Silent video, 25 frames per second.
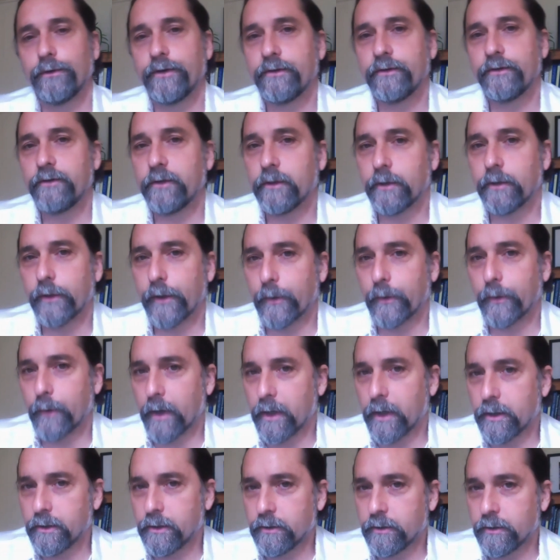
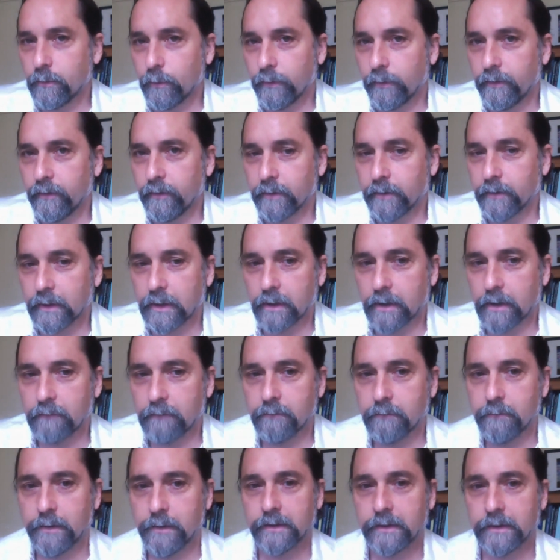deterioration within the
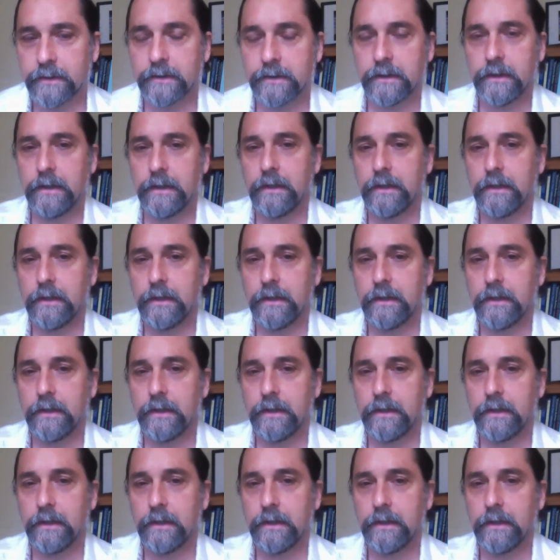government,